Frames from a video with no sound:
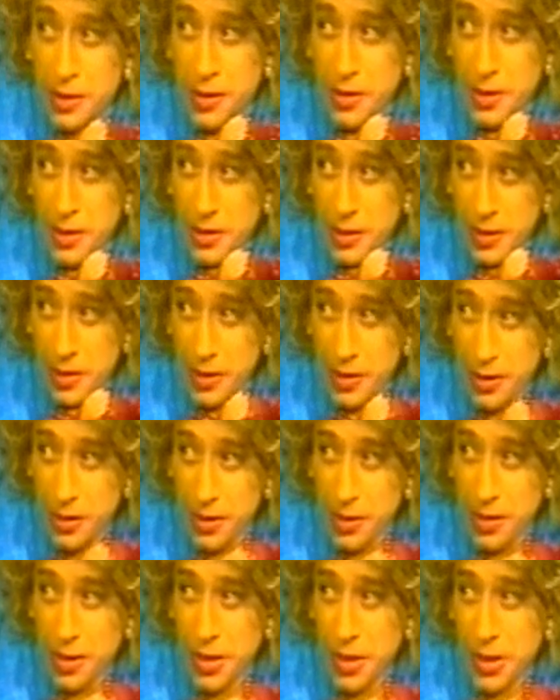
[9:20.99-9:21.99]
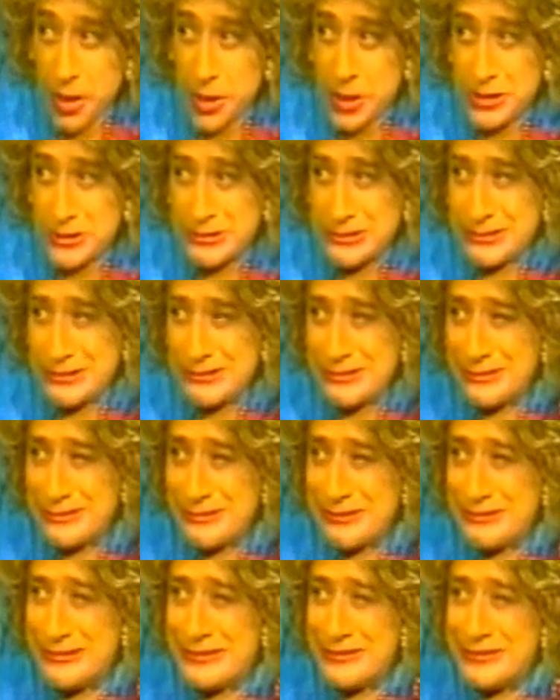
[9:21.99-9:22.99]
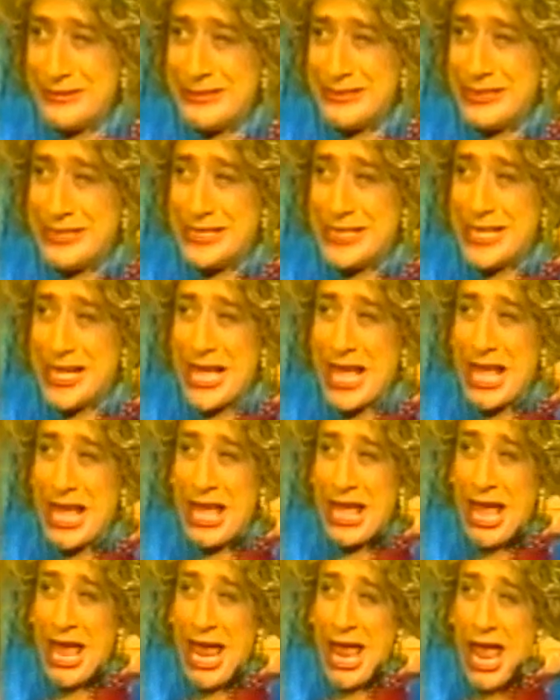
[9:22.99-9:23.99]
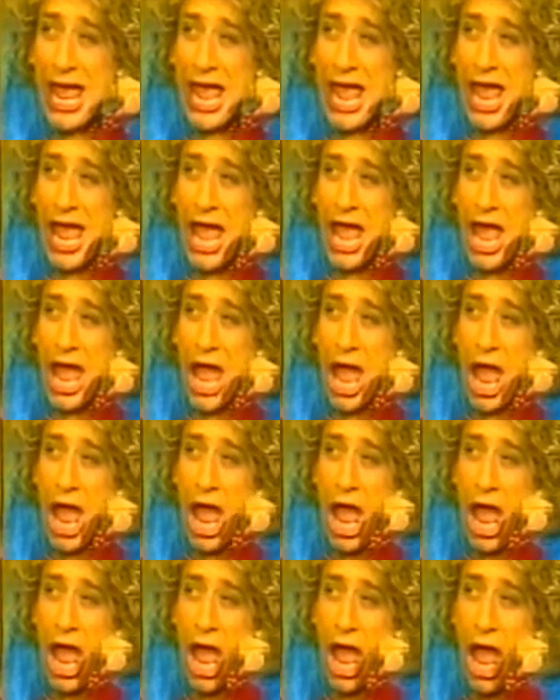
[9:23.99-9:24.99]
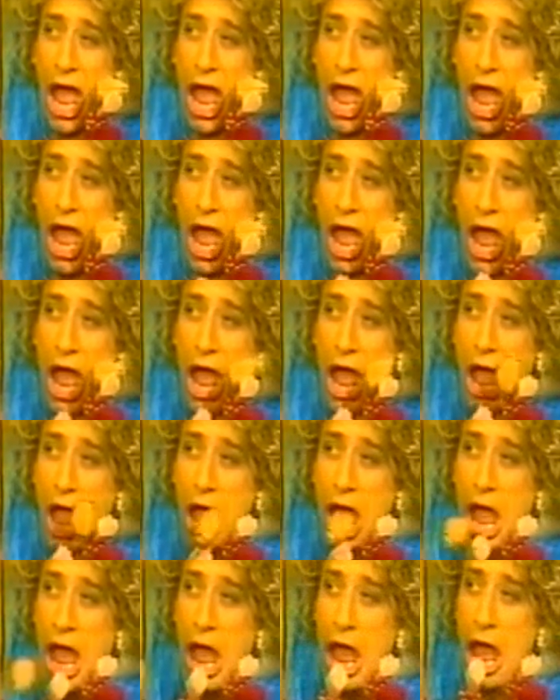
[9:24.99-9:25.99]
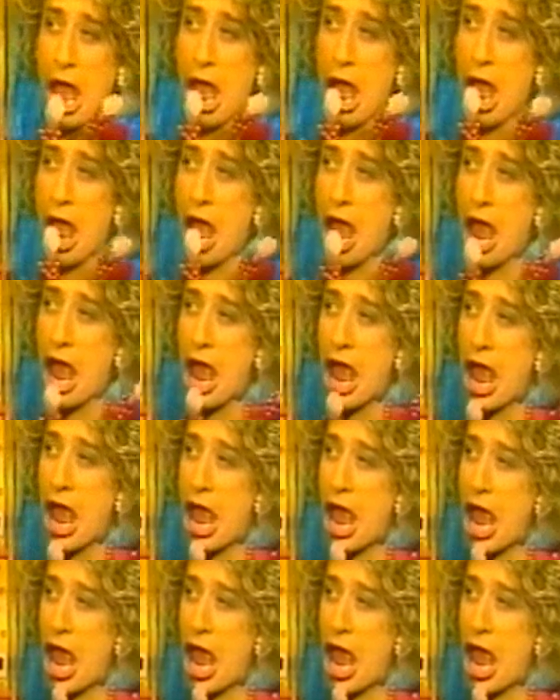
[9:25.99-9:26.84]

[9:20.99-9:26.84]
are, well, they're comical. They're easy to make,